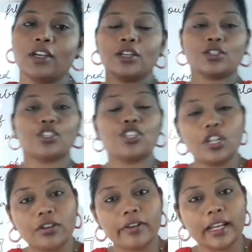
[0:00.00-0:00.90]
So
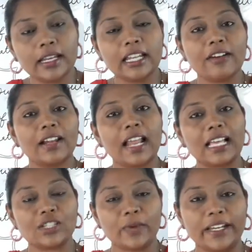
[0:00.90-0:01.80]
children, in our last
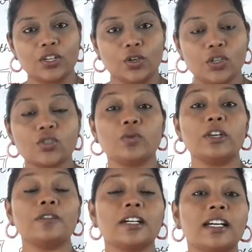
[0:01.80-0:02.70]
videos we
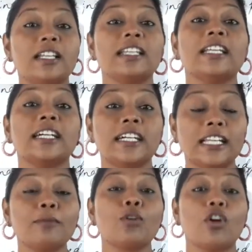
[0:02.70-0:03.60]
were
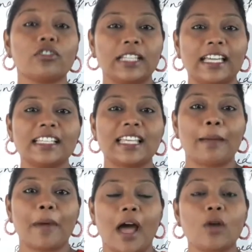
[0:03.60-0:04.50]
learning more things
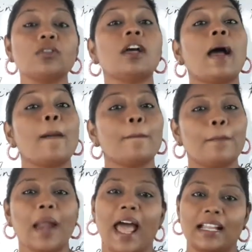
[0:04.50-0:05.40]
about
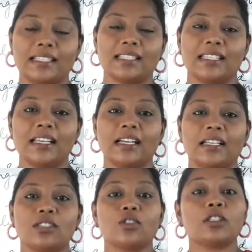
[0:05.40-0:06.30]
plants.
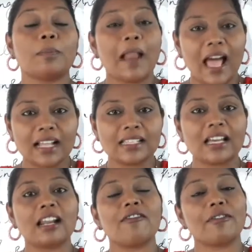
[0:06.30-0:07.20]
So the plants
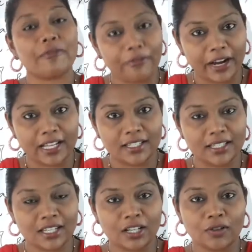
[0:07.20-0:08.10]
are our friends
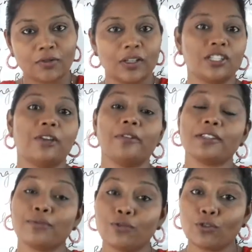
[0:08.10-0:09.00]
which give us
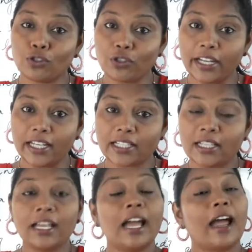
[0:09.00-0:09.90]
food to eat
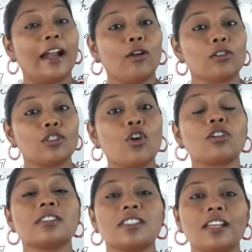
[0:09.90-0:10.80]
and also
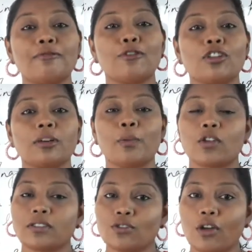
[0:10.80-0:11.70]
oxygen for the
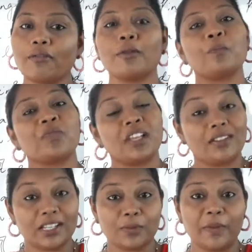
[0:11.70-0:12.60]
process of
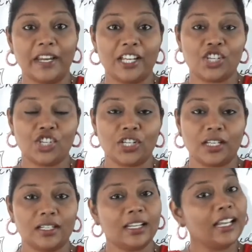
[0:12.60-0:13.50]

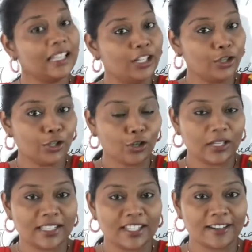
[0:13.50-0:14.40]
respiration. Do you know
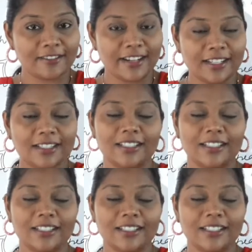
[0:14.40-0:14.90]
this children?